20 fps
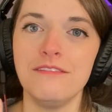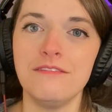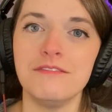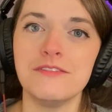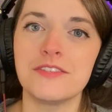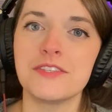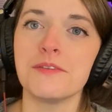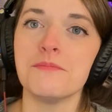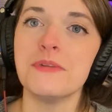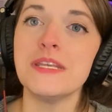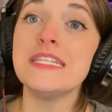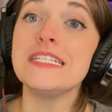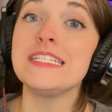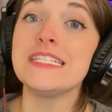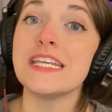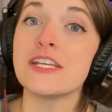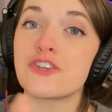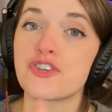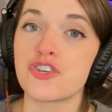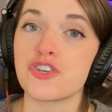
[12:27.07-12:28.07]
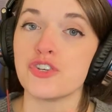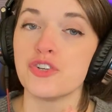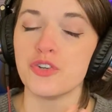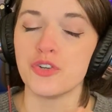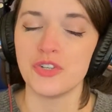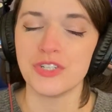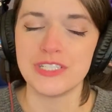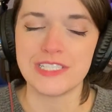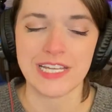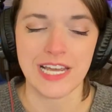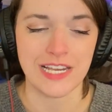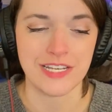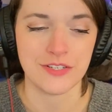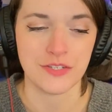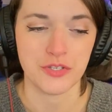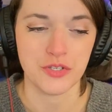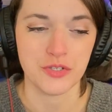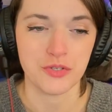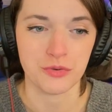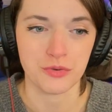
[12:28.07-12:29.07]
some additional
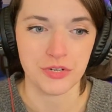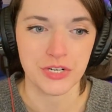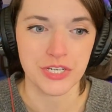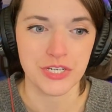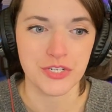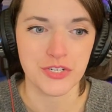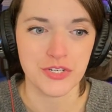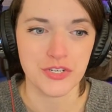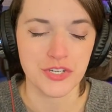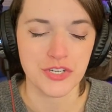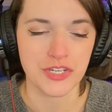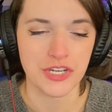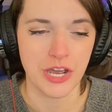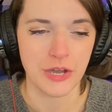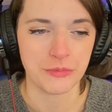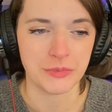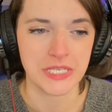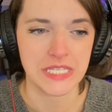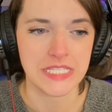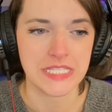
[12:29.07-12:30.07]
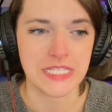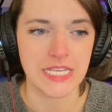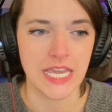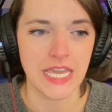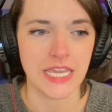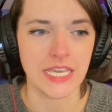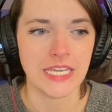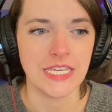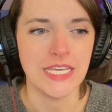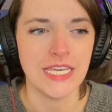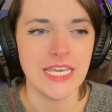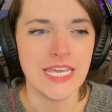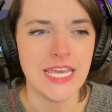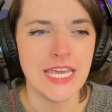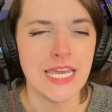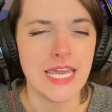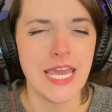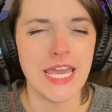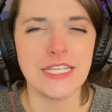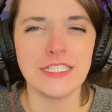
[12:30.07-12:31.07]
dice storage, shall we say.
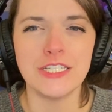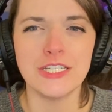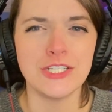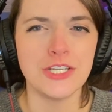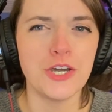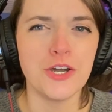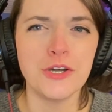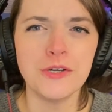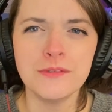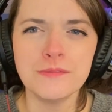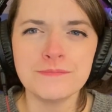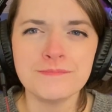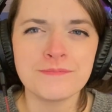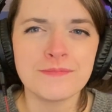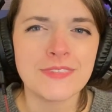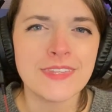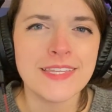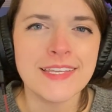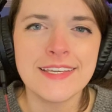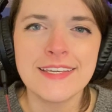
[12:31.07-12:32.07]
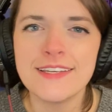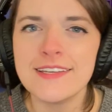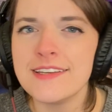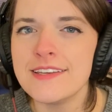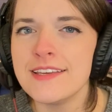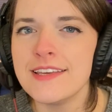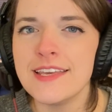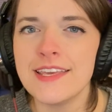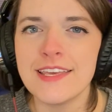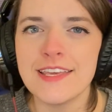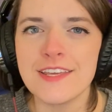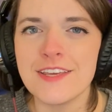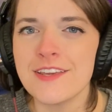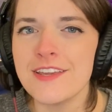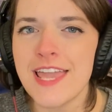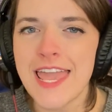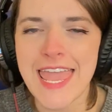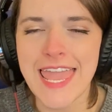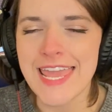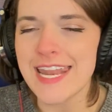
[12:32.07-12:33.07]
And you know,
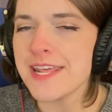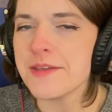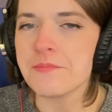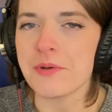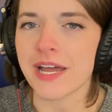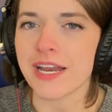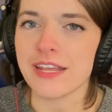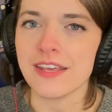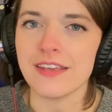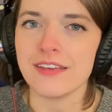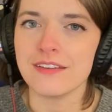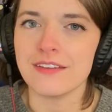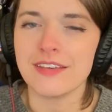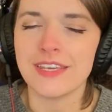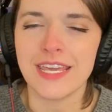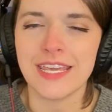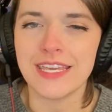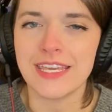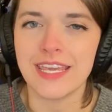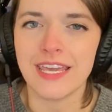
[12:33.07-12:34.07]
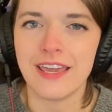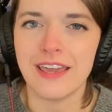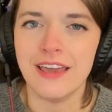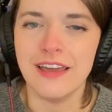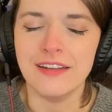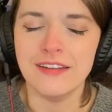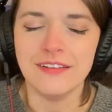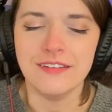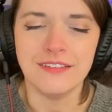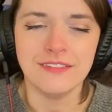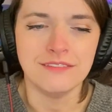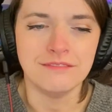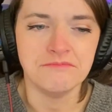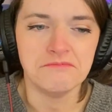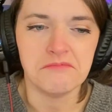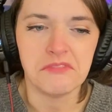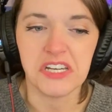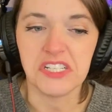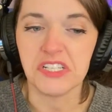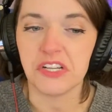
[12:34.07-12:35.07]
anybody can get
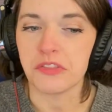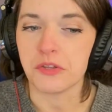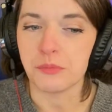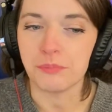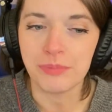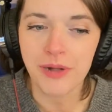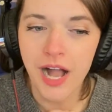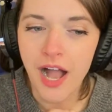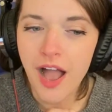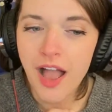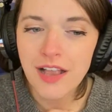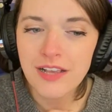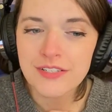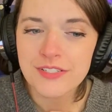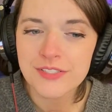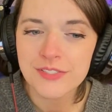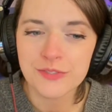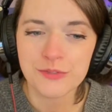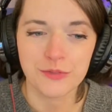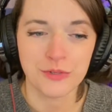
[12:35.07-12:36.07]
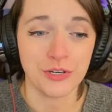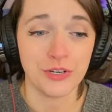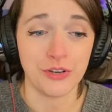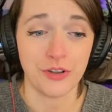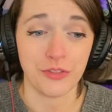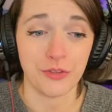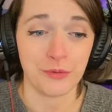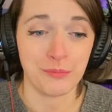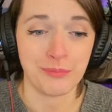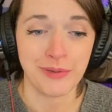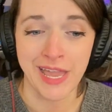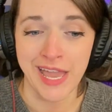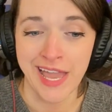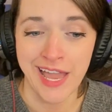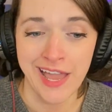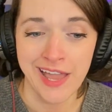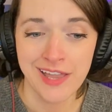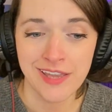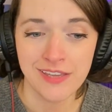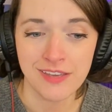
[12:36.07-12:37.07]
another box or another
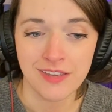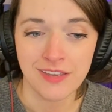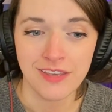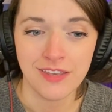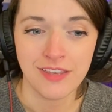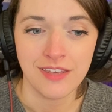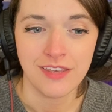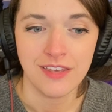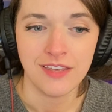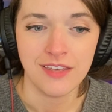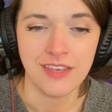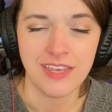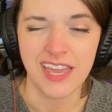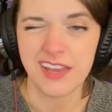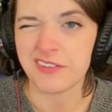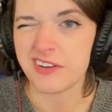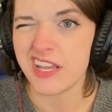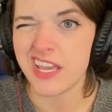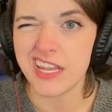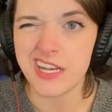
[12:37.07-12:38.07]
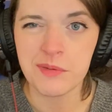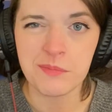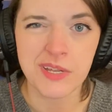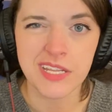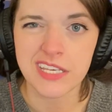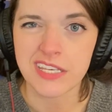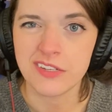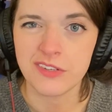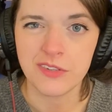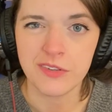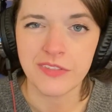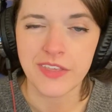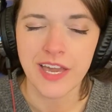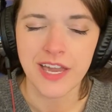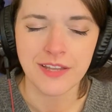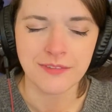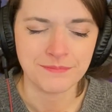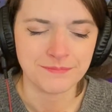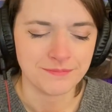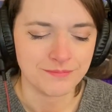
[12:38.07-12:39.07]
bag. Anybody can do
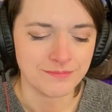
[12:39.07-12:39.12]
that.